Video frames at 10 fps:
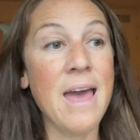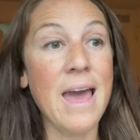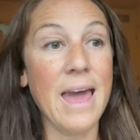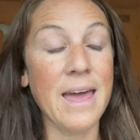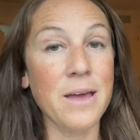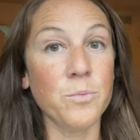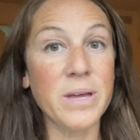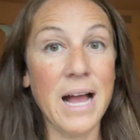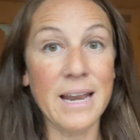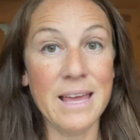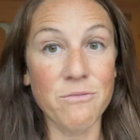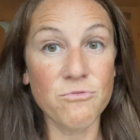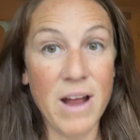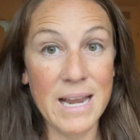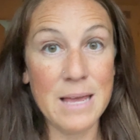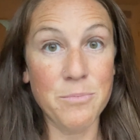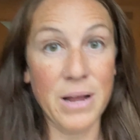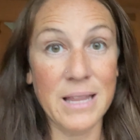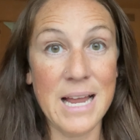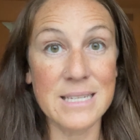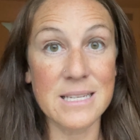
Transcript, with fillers: And we got to get ready. Braylon has a